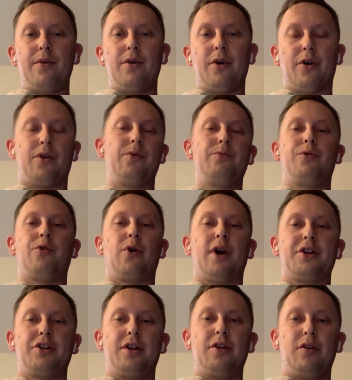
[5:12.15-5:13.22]
or
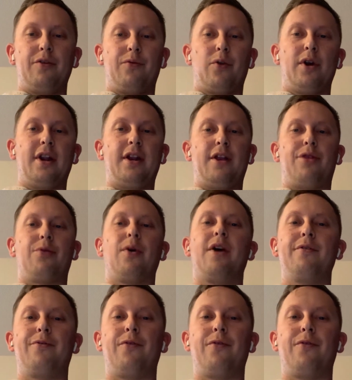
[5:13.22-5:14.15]
correction, it'll avoid any threat